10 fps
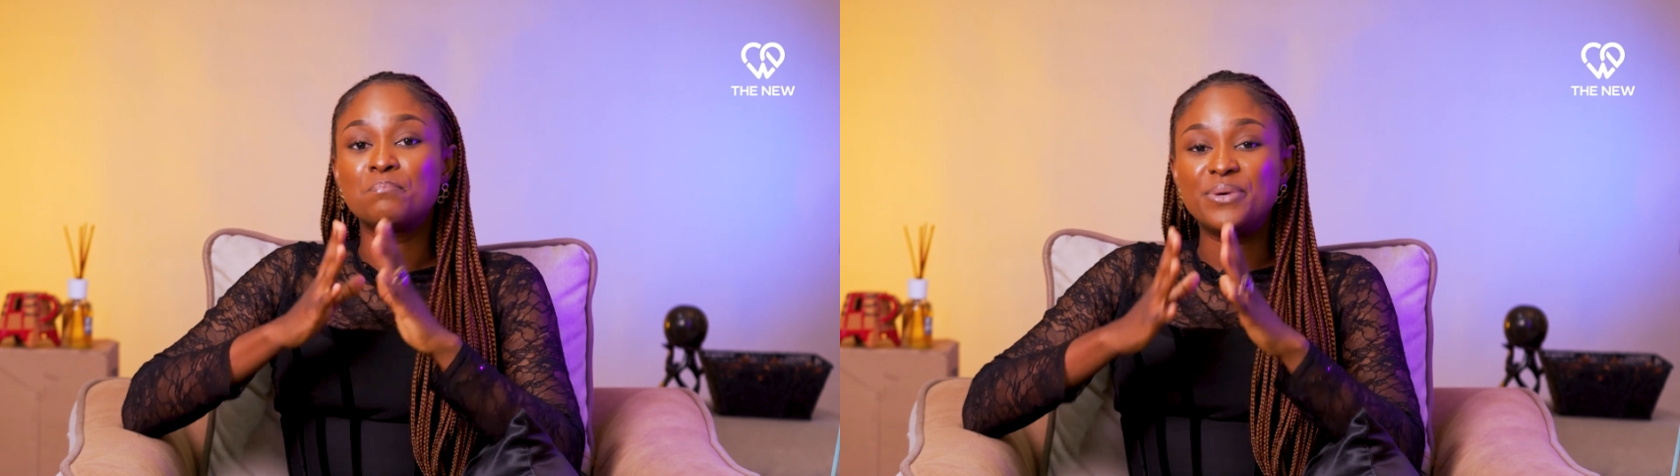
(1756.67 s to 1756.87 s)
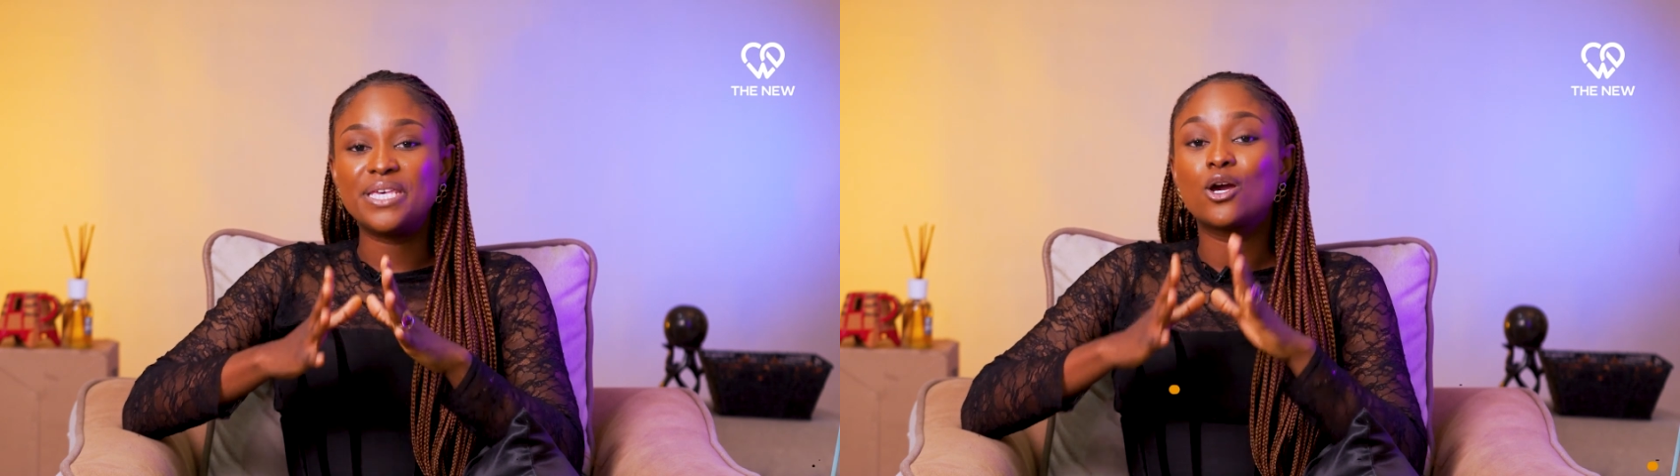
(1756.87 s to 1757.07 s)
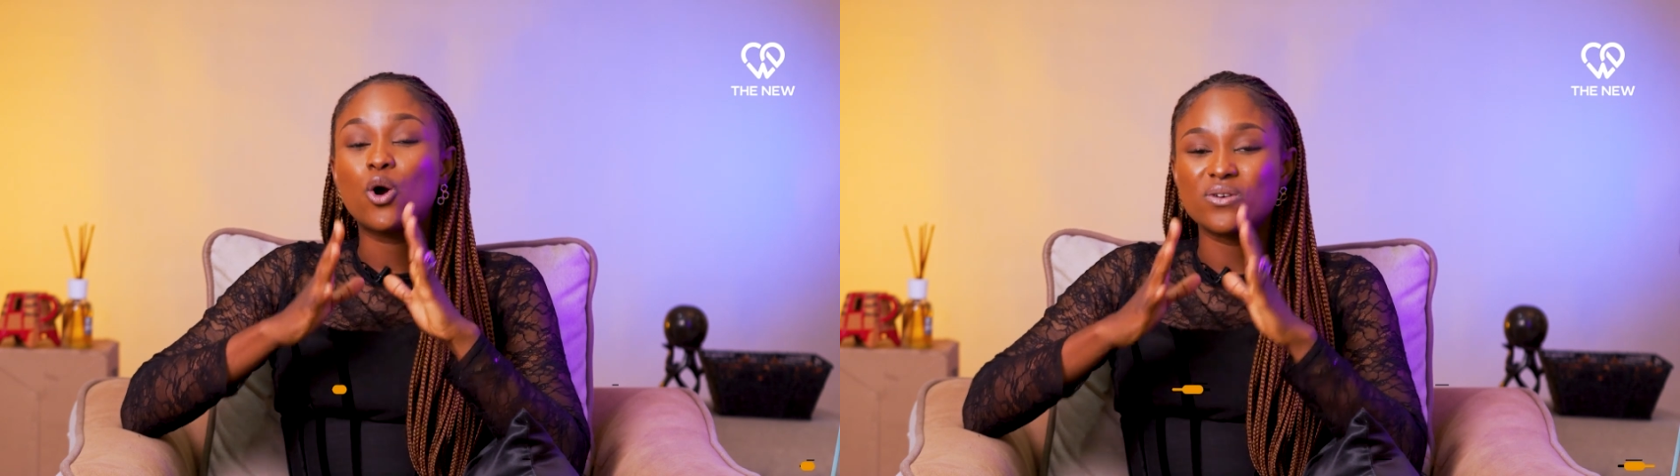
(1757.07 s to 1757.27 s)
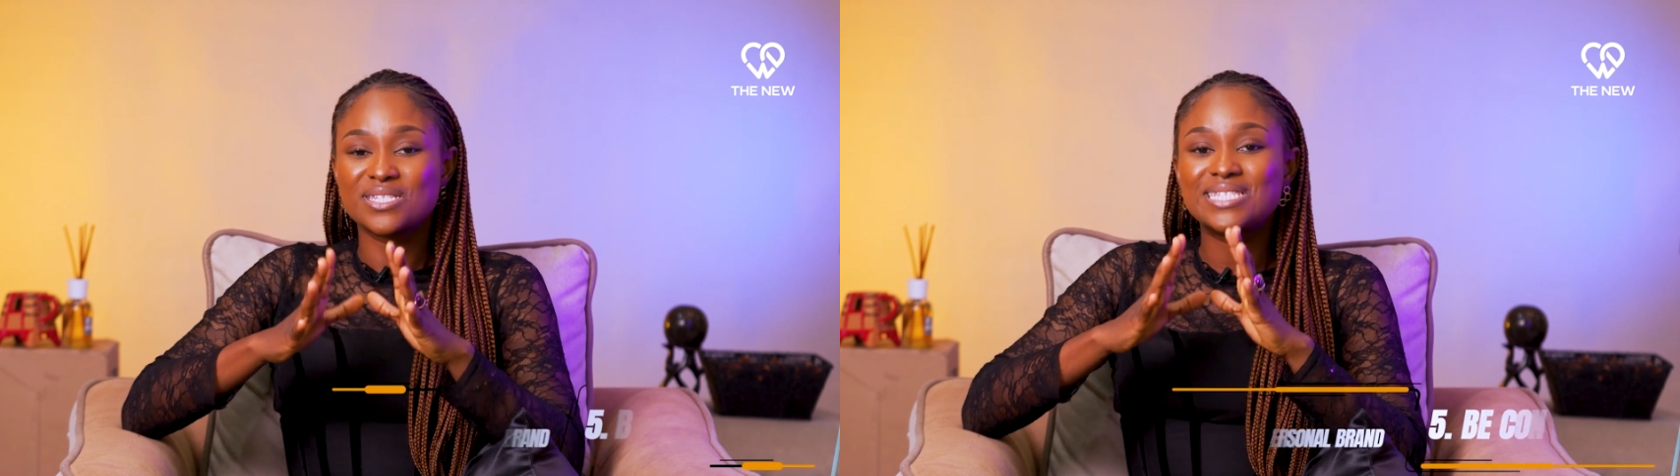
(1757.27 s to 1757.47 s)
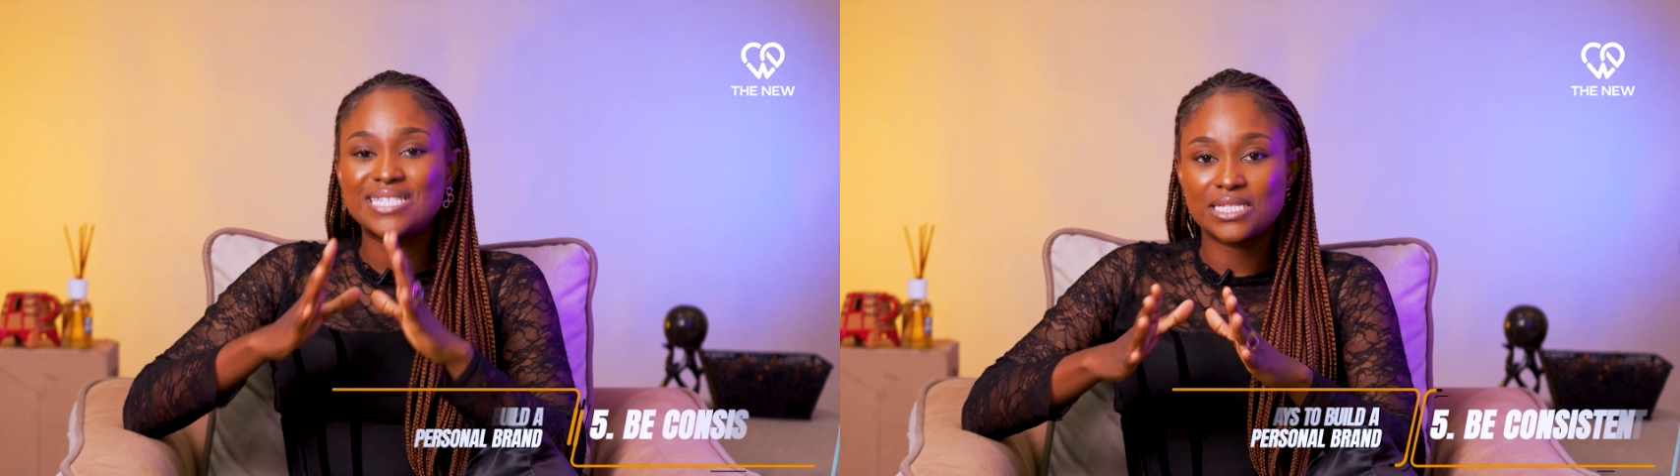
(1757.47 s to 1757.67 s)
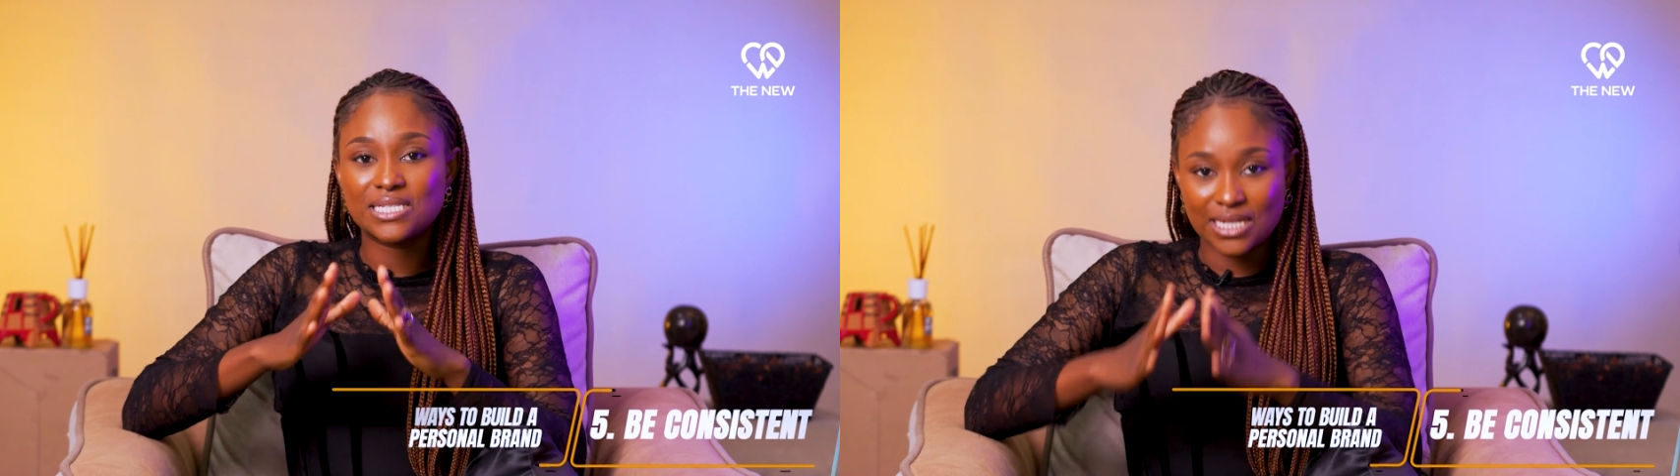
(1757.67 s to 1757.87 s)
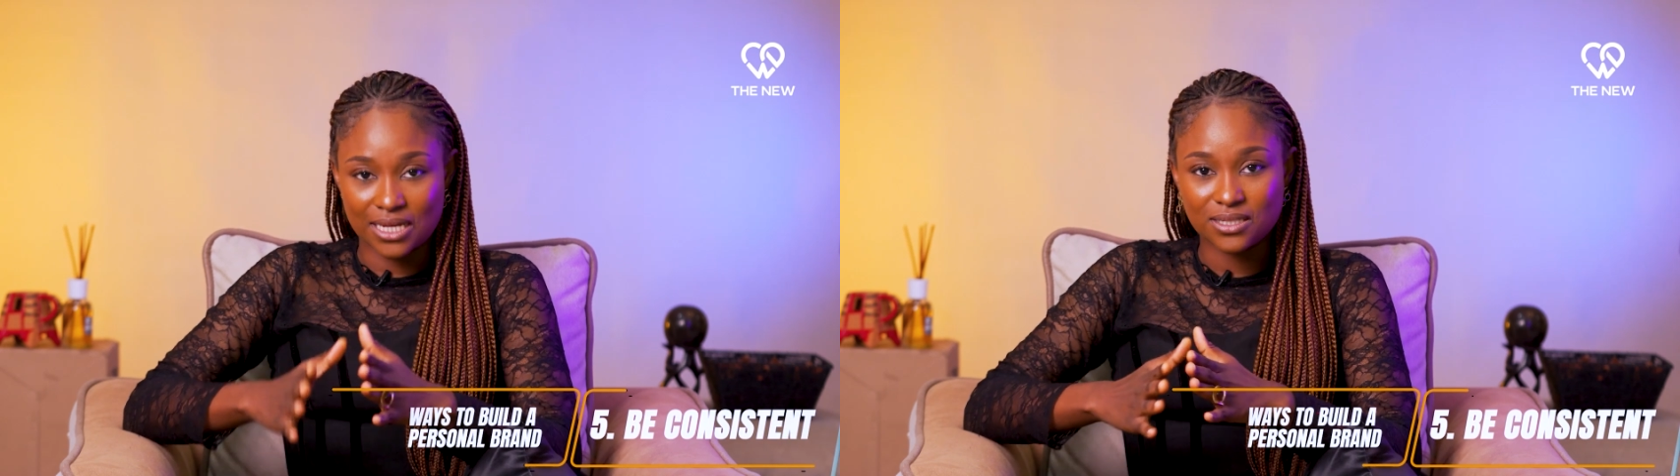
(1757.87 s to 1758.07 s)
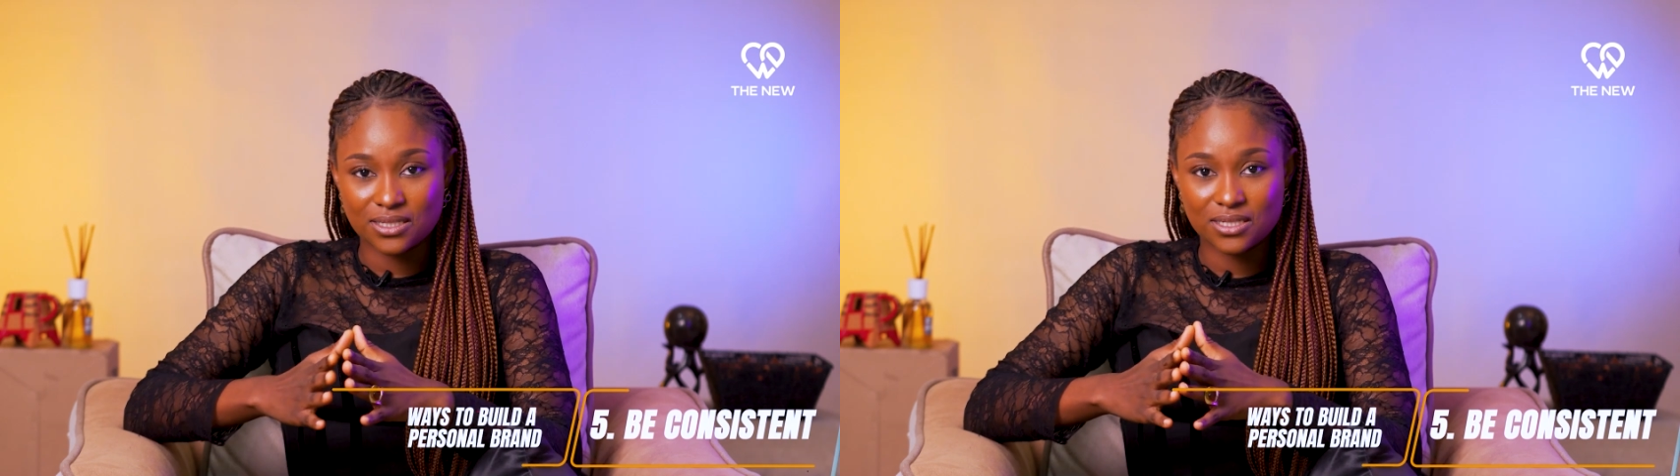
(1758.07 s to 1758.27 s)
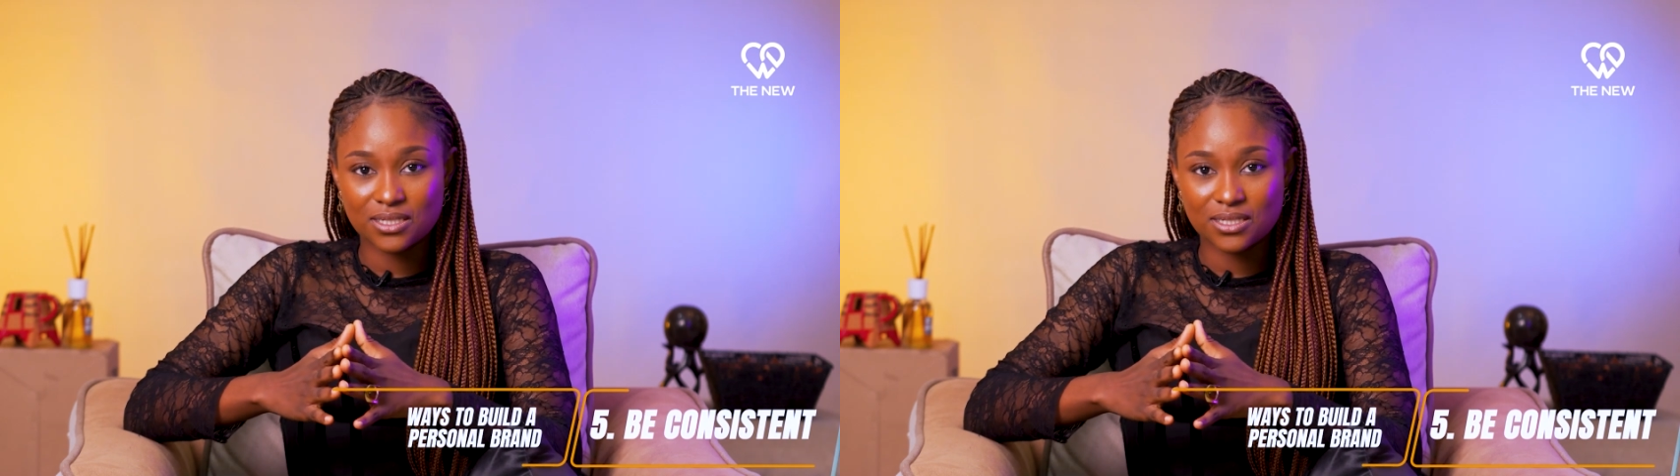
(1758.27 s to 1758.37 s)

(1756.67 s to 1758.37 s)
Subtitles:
be consistent.